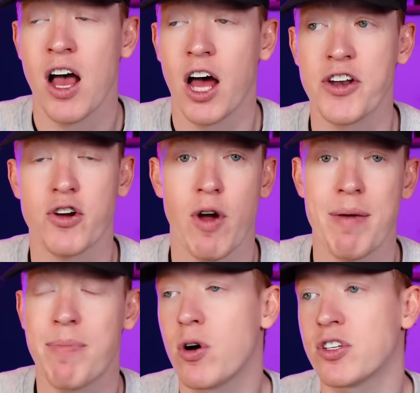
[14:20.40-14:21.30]
under
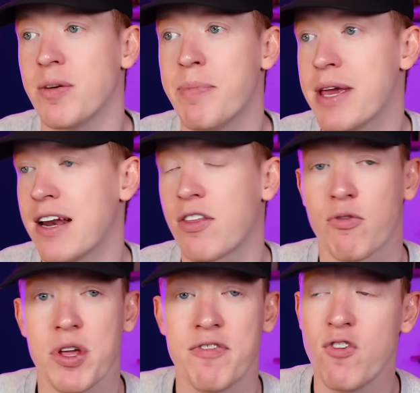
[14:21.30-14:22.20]
Graham Potter, be it in a
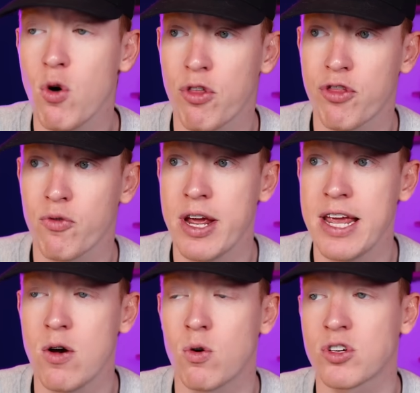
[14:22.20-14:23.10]

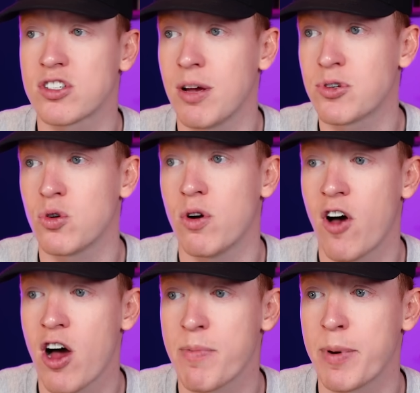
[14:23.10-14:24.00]
3-4-3 or some sort
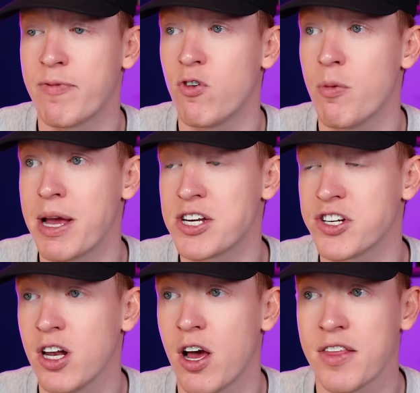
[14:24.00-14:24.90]
of hybrid
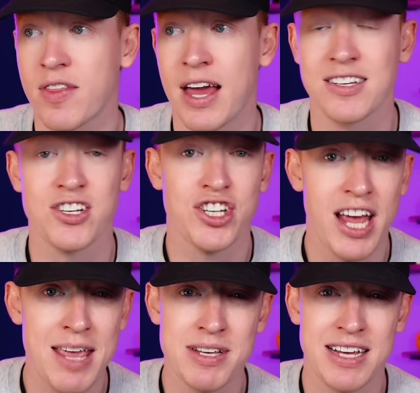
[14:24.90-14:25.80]
formation like that. It's a
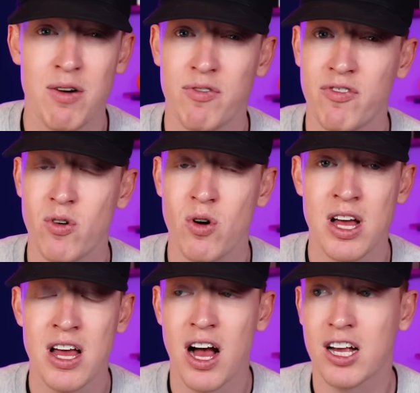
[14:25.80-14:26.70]
shame he's out for
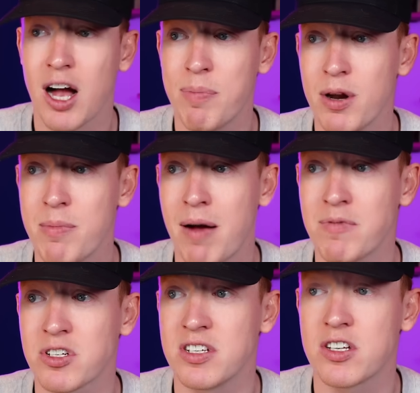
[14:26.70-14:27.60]
a couple of
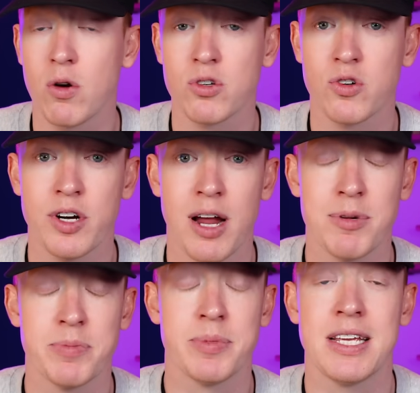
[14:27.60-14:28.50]
months because his goal scoring
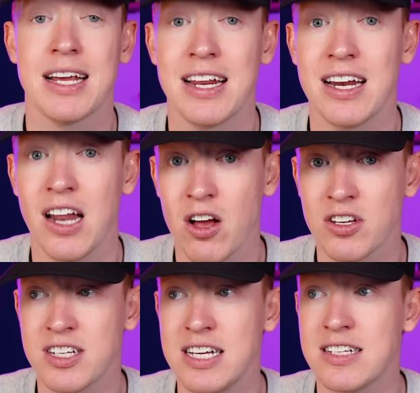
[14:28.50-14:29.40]
numbers, particularly
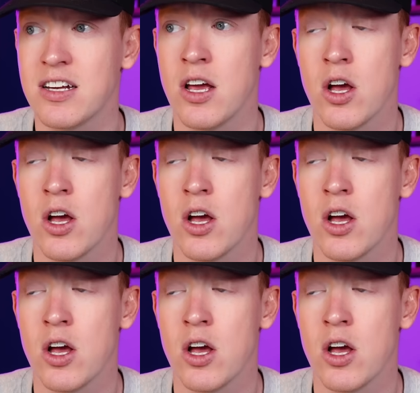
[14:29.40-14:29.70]
last season,